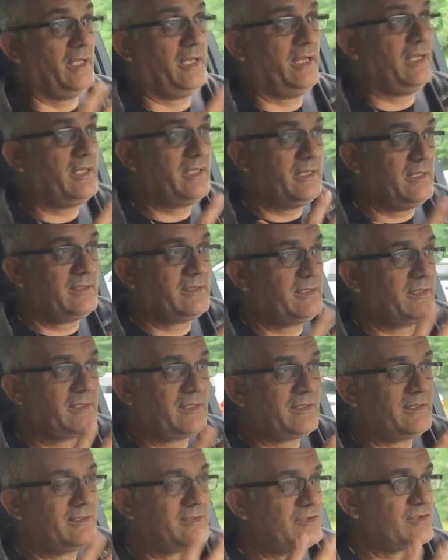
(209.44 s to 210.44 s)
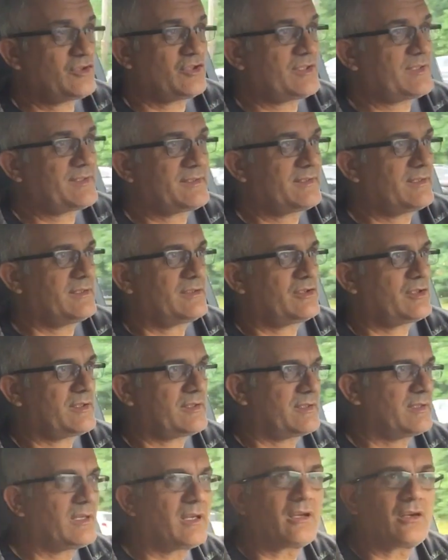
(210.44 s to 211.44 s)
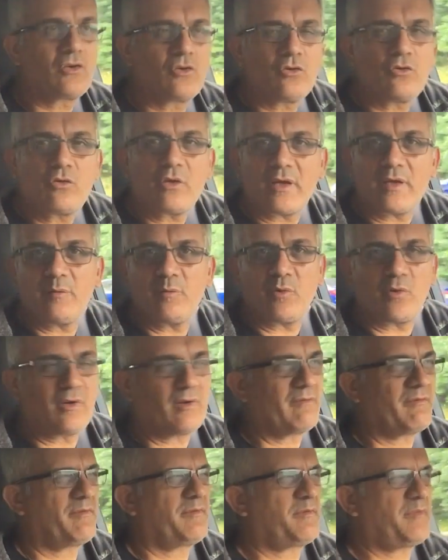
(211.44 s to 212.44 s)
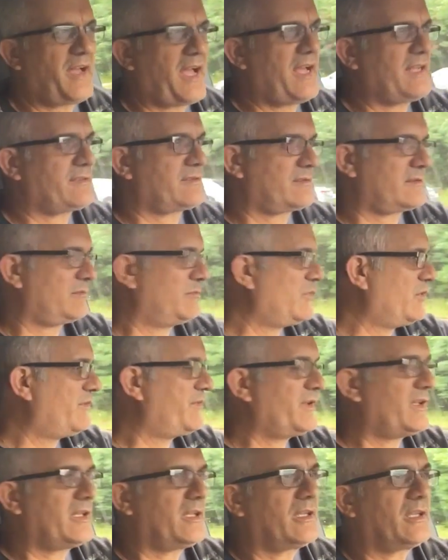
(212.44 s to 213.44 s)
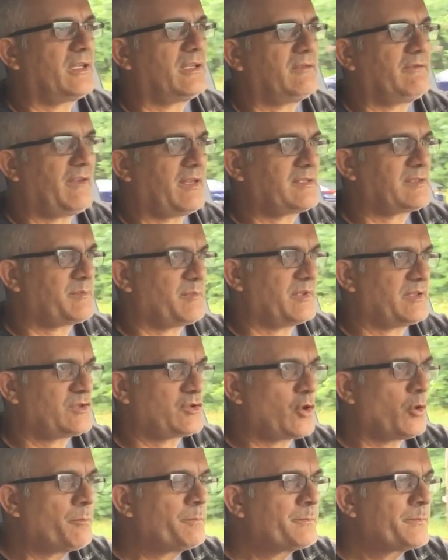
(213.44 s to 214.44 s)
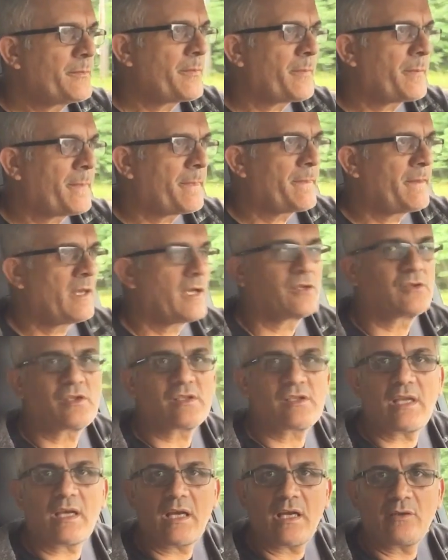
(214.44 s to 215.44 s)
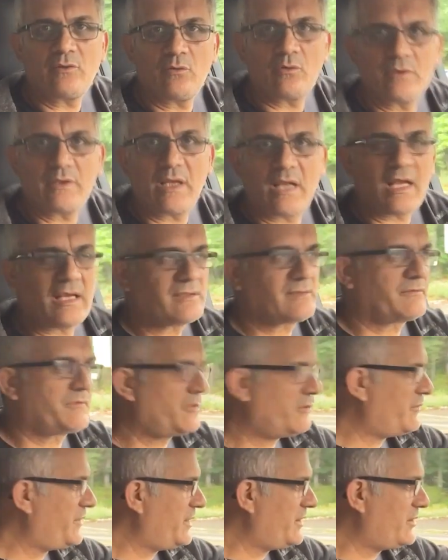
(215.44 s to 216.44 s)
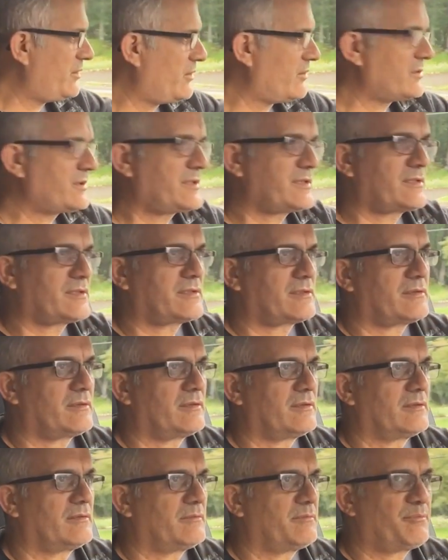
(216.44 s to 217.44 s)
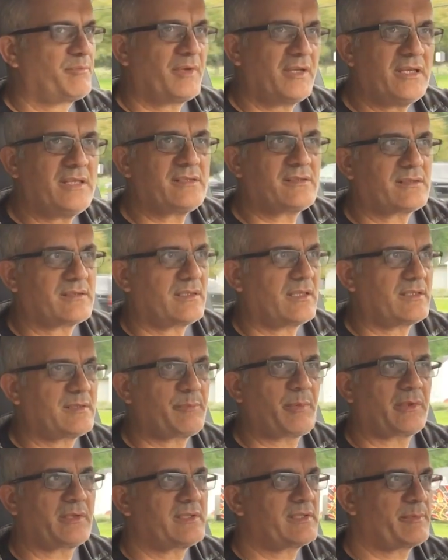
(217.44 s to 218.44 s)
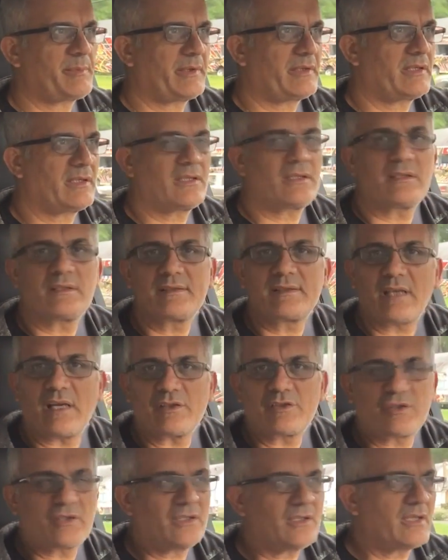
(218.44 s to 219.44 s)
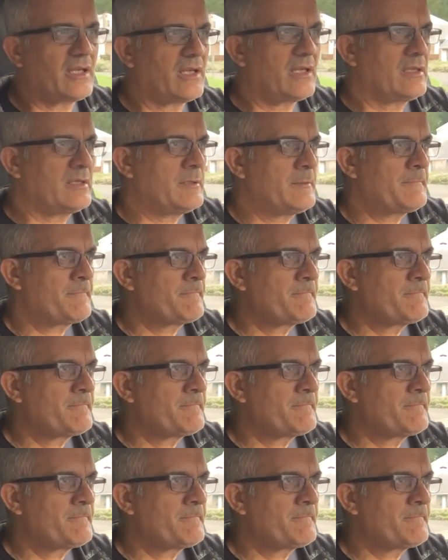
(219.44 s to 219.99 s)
it's just an incredible fast moving advancement. So, just like I do in the last few videos, please, let's participate in the discussion. And